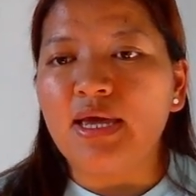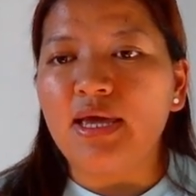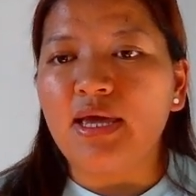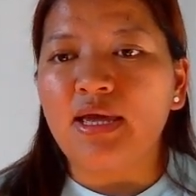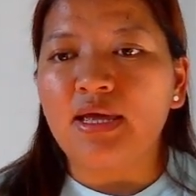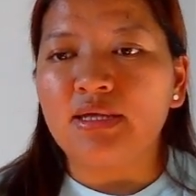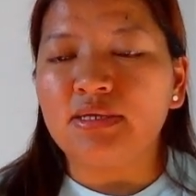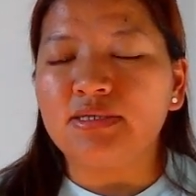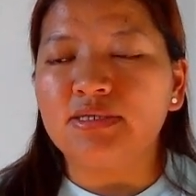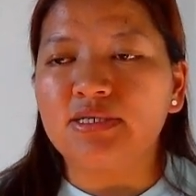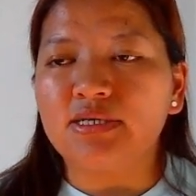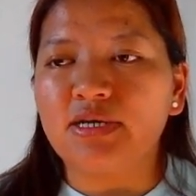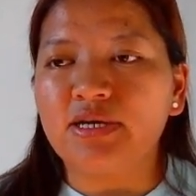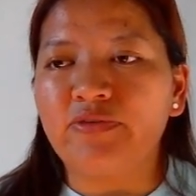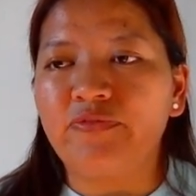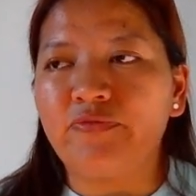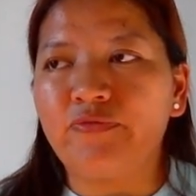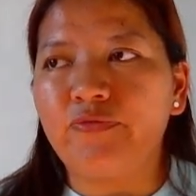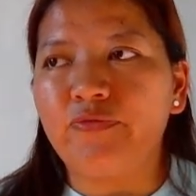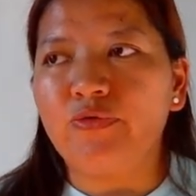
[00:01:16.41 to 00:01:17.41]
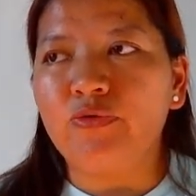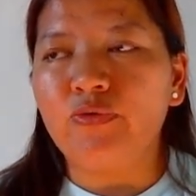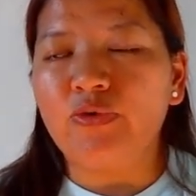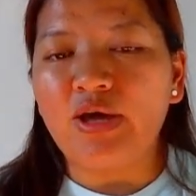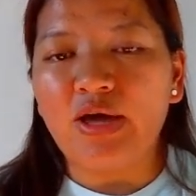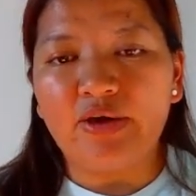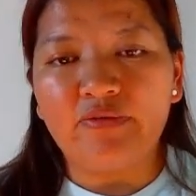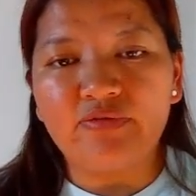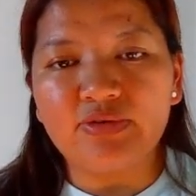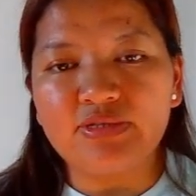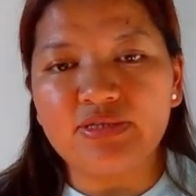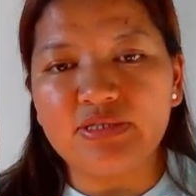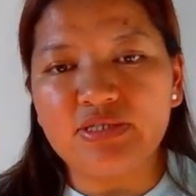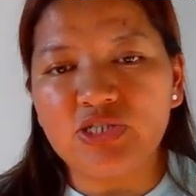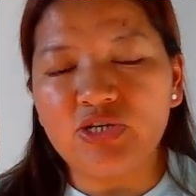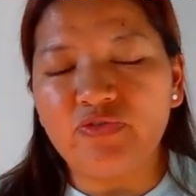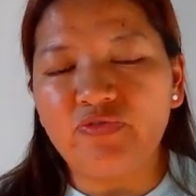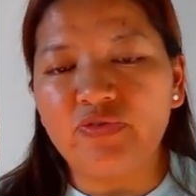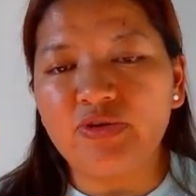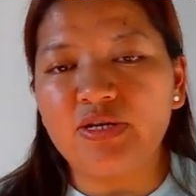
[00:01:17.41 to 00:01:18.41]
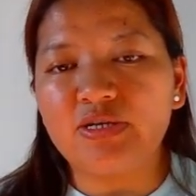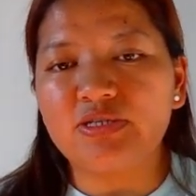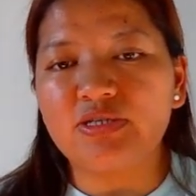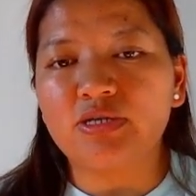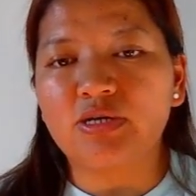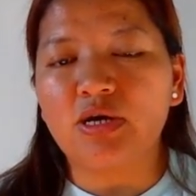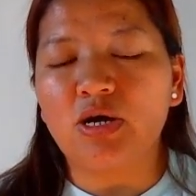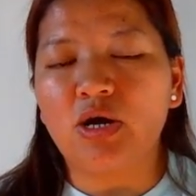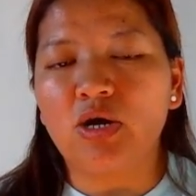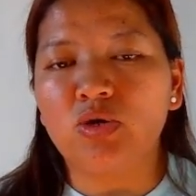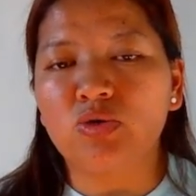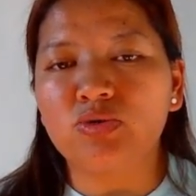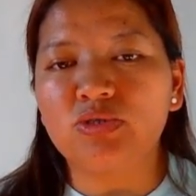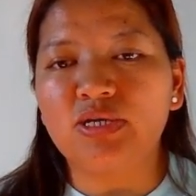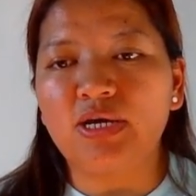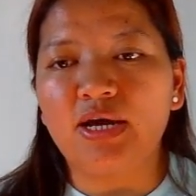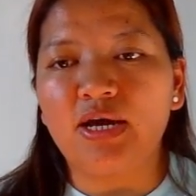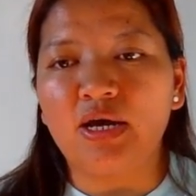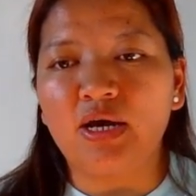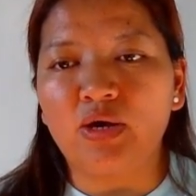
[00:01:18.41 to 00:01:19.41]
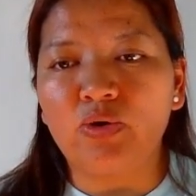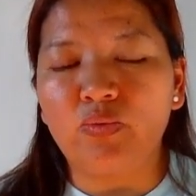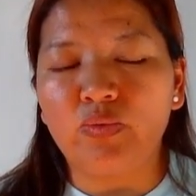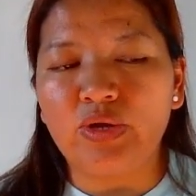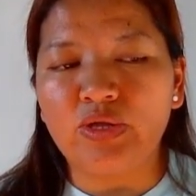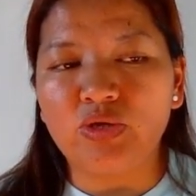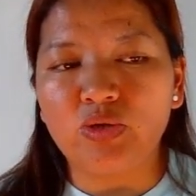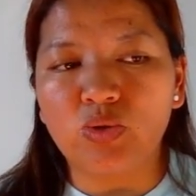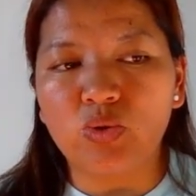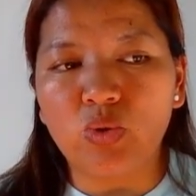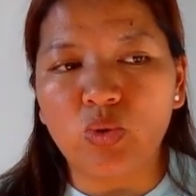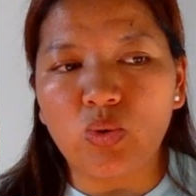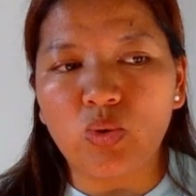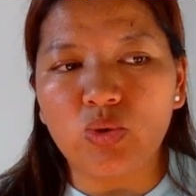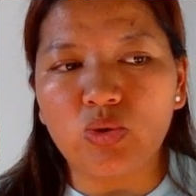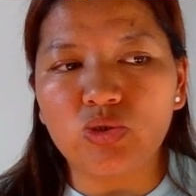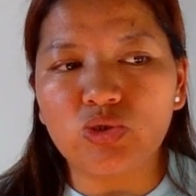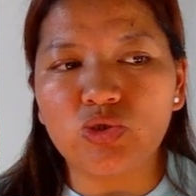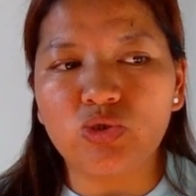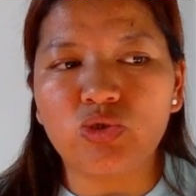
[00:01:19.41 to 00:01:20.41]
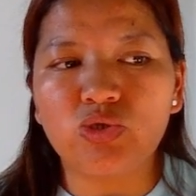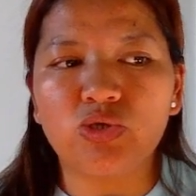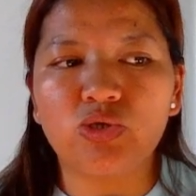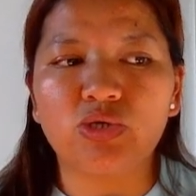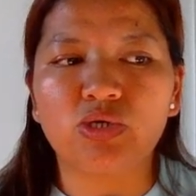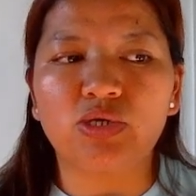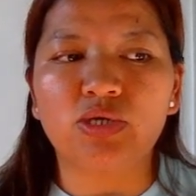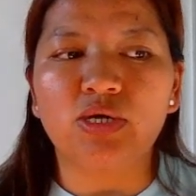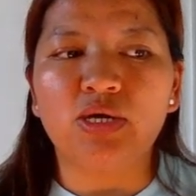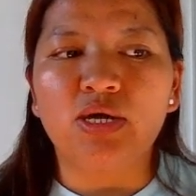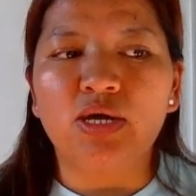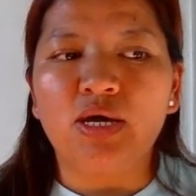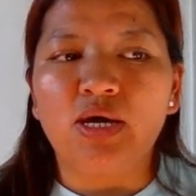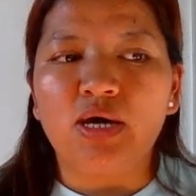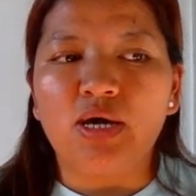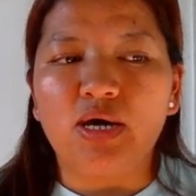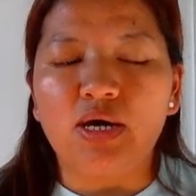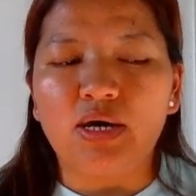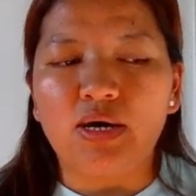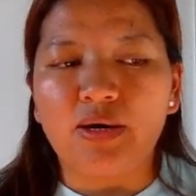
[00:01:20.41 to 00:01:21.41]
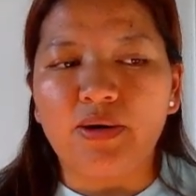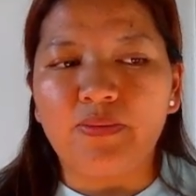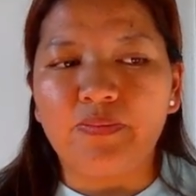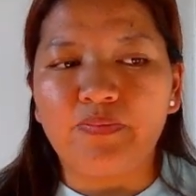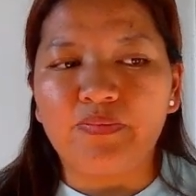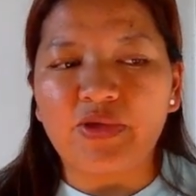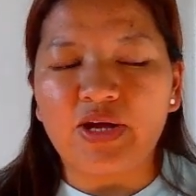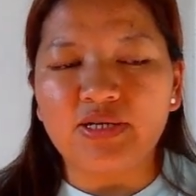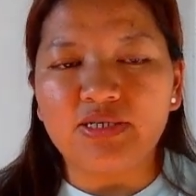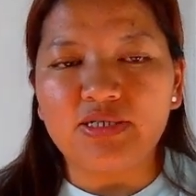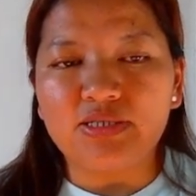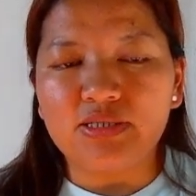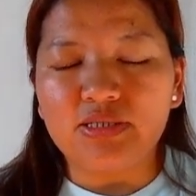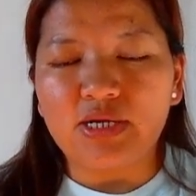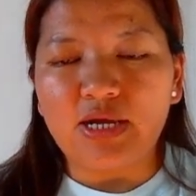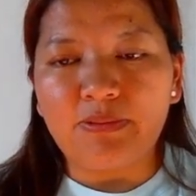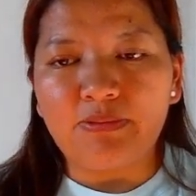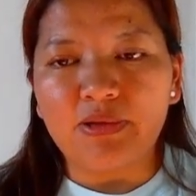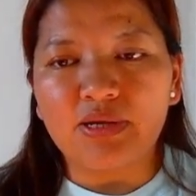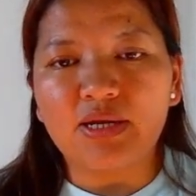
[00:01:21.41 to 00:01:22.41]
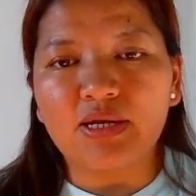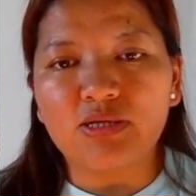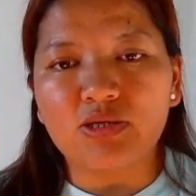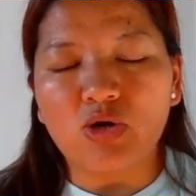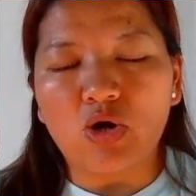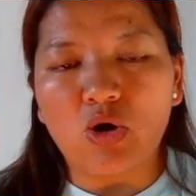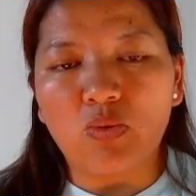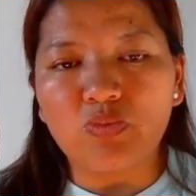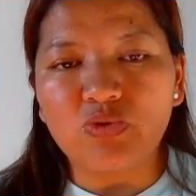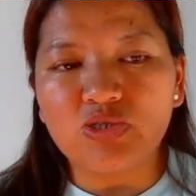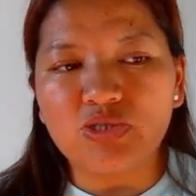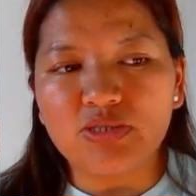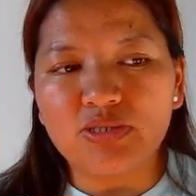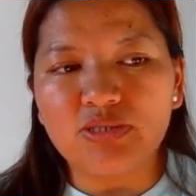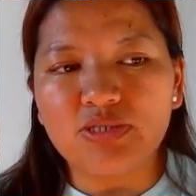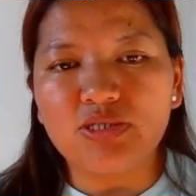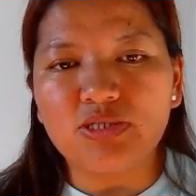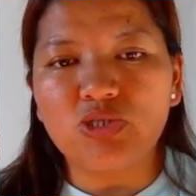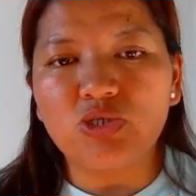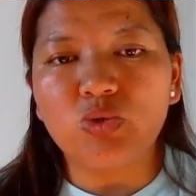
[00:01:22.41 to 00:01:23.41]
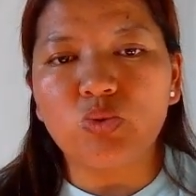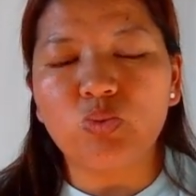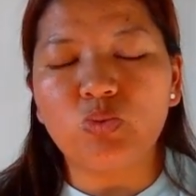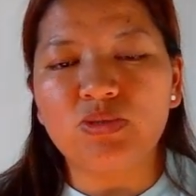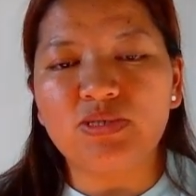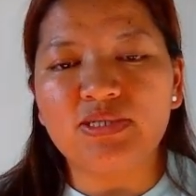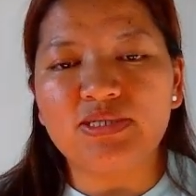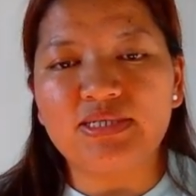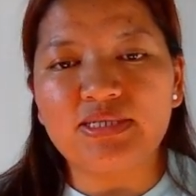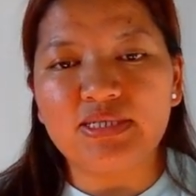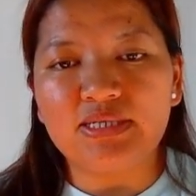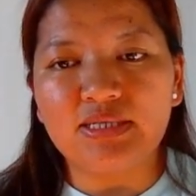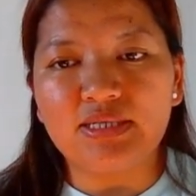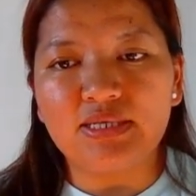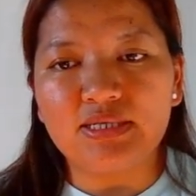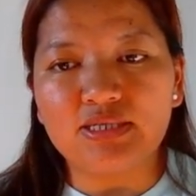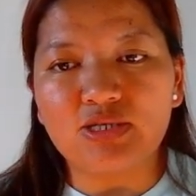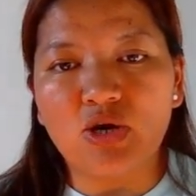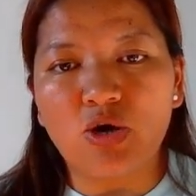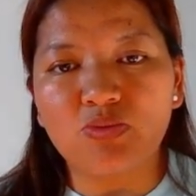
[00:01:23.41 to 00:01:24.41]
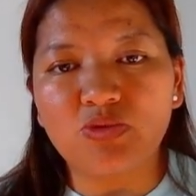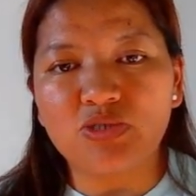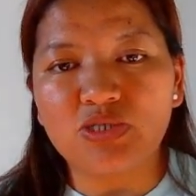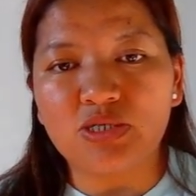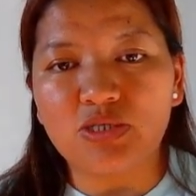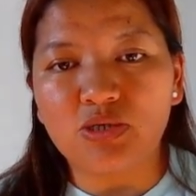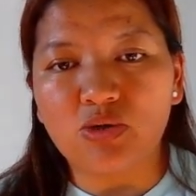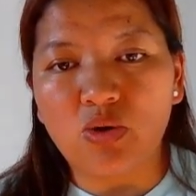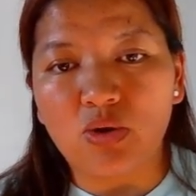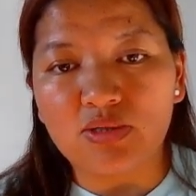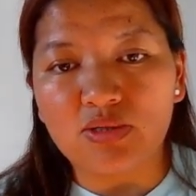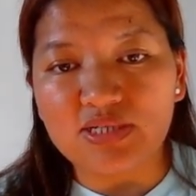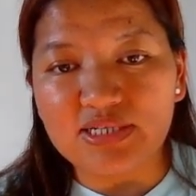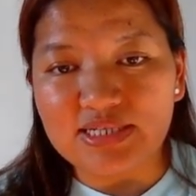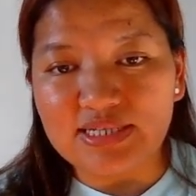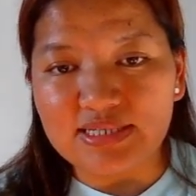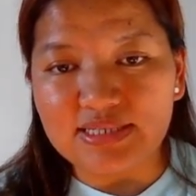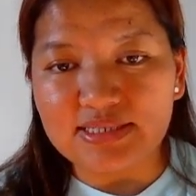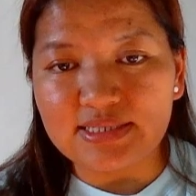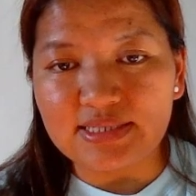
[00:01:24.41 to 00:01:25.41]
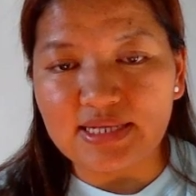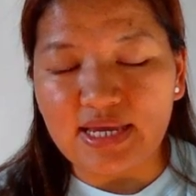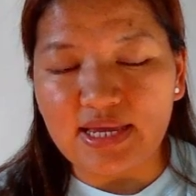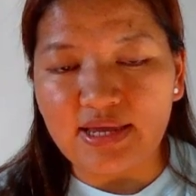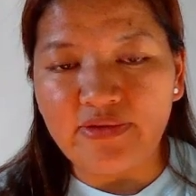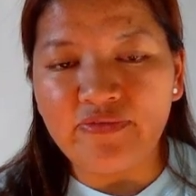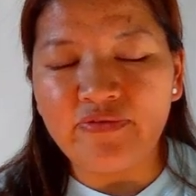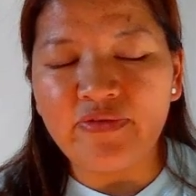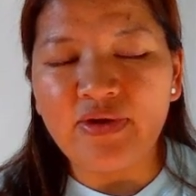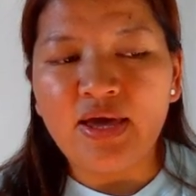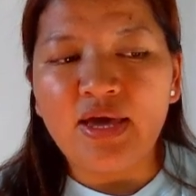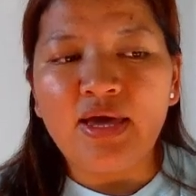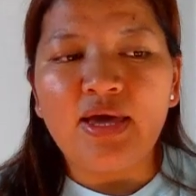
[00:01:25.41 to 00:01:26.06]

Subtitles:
And if you have a CGFNS account, when you go to the under applicant options, you will see this option called eSAVE.